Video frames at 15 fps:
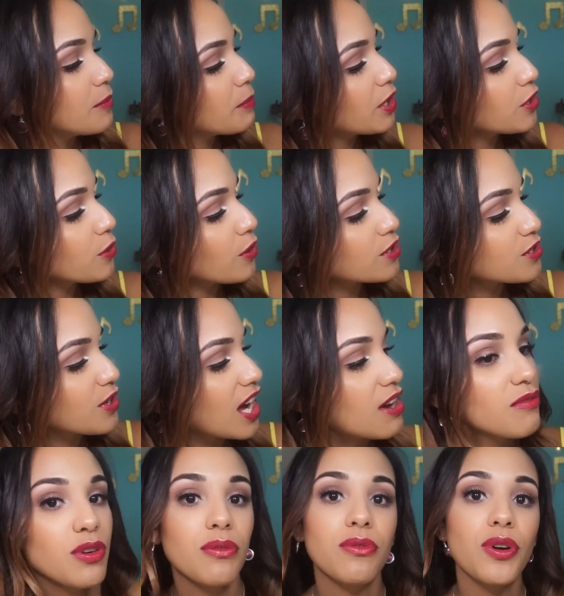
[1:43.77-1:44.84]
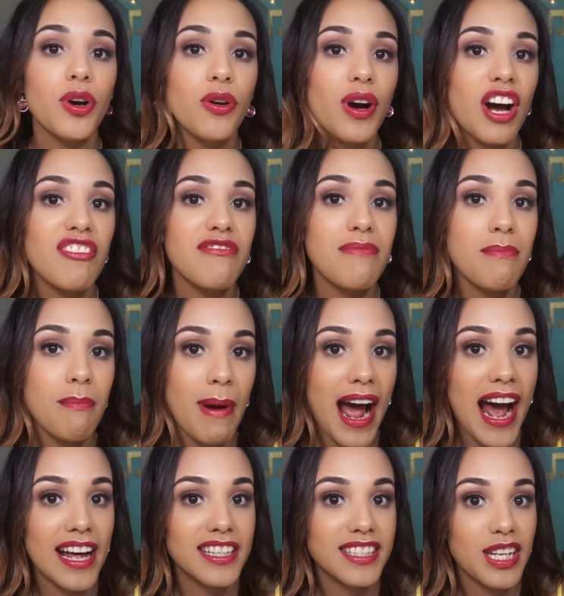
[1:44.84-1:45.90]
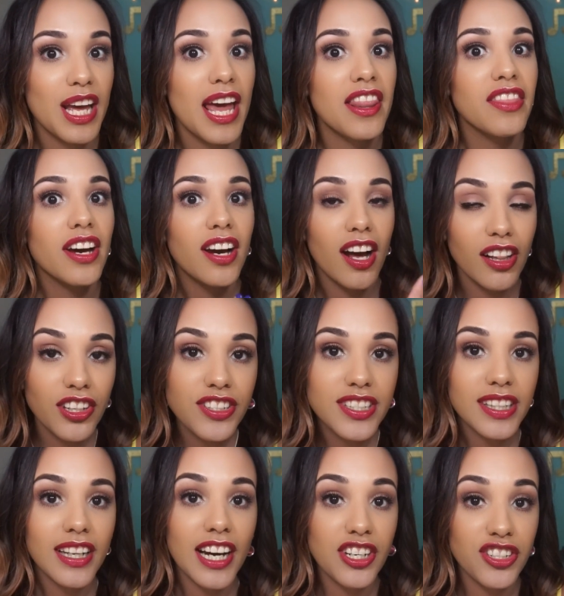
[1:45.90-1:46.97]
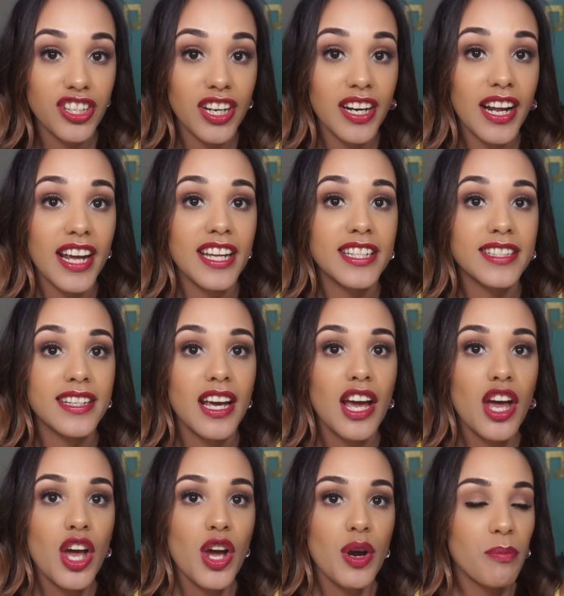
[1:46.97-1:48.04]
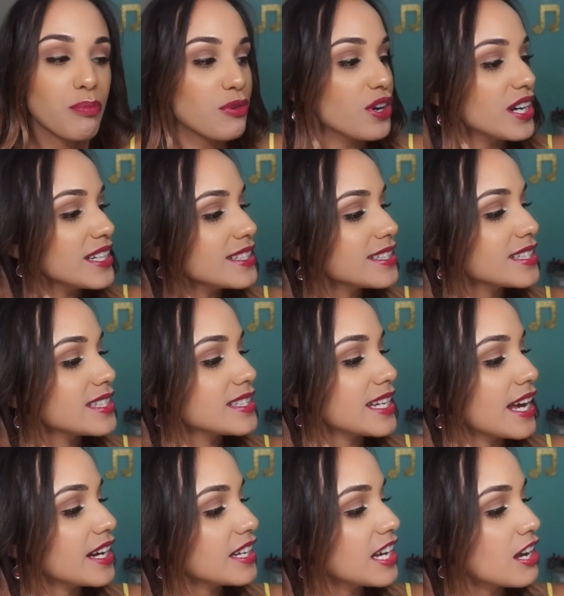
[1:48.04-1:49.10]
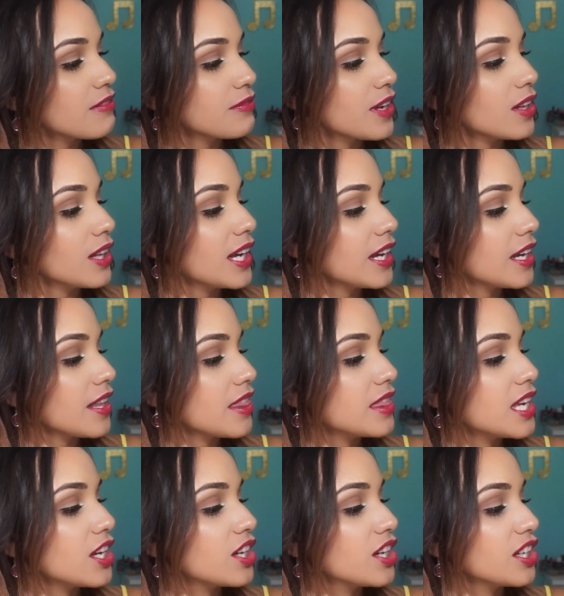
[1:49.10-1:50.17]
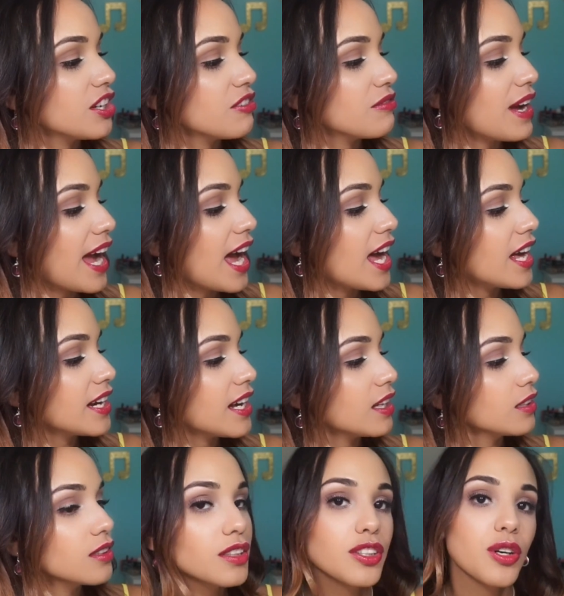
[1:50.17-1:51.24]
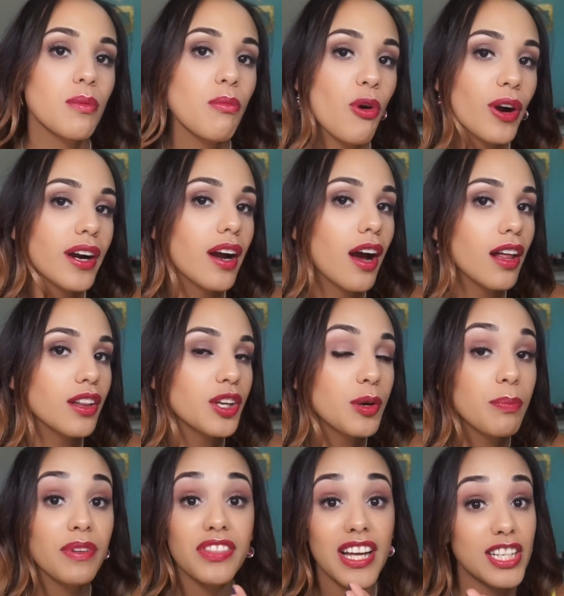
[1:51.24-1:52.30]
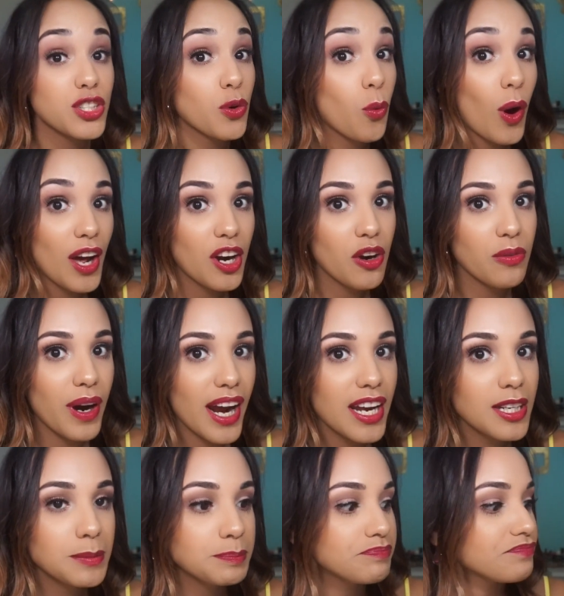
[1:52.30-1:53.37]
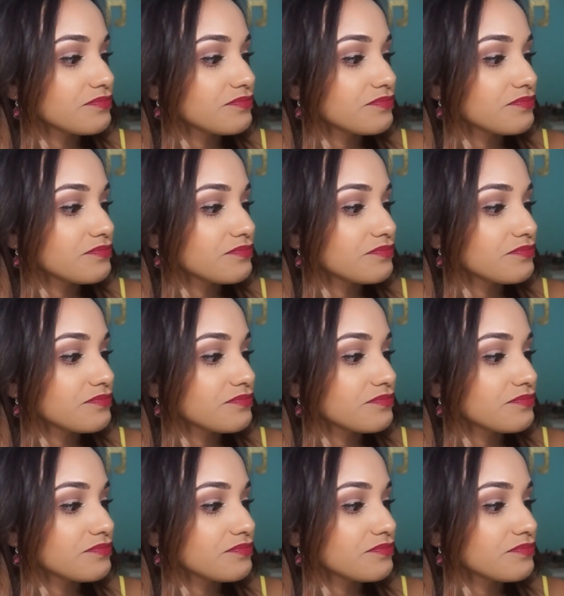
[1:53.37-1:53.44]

but you also have a row of mattes. And the color selection is pretty steady. I felt like they could have added a little more color, but that's quite all right.